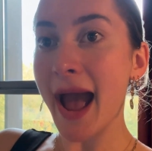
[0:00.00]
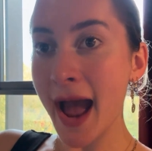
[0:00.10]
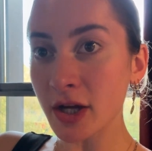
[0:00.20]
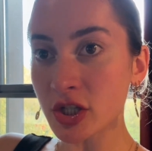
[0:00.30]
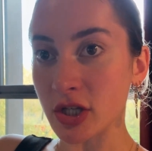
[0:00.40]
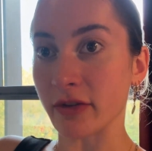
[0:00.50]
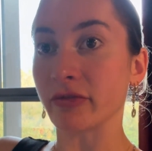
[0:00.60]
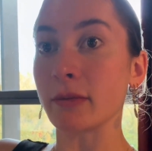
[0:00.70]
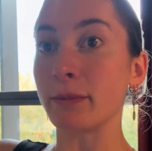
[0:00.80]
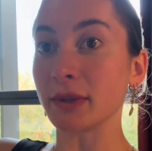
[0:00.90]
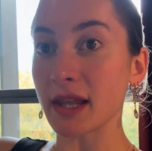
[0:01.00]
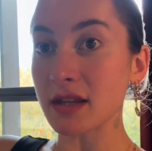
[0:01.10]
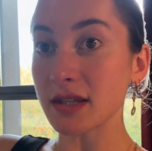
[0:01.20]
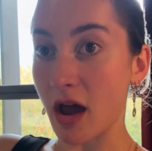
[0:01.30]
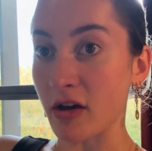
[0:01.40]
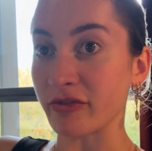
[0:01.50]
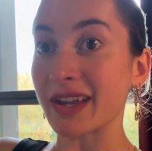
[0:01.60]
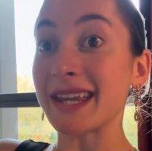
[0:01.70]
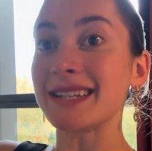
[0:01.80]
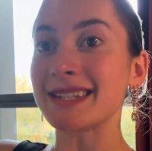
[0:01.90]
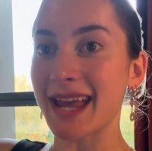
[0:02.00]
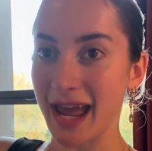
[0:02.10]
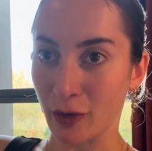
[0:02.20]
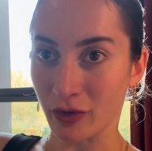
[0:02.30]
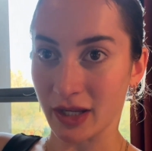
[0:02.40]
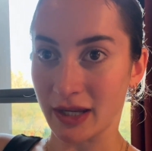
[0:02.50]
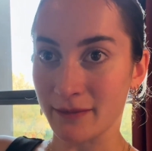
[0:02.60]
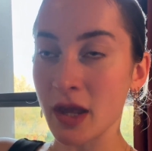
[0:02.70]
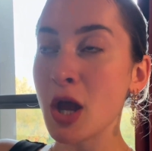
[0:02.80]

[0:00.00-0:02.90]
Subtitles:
action from a place of integrity.